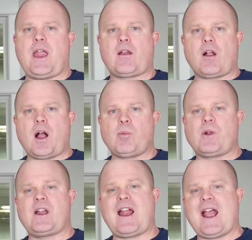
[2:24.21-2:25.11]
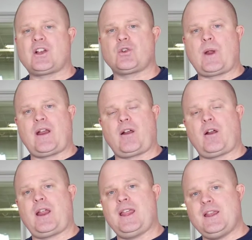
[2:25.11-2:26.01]
air operated
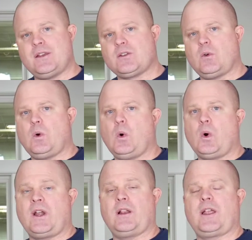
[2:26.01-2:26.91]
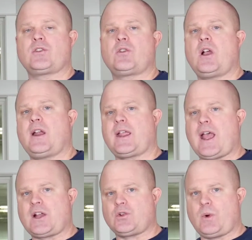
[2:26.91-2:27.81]
actuator in it or an electronic
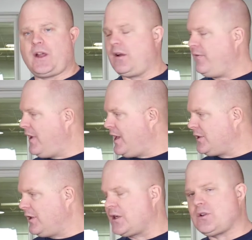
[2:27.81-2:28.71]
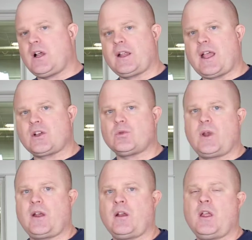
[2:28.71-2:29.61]
actuator. If it has electronic
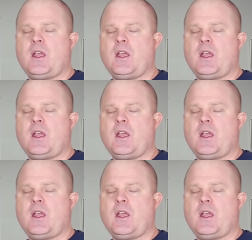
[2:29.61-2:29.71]
actuator,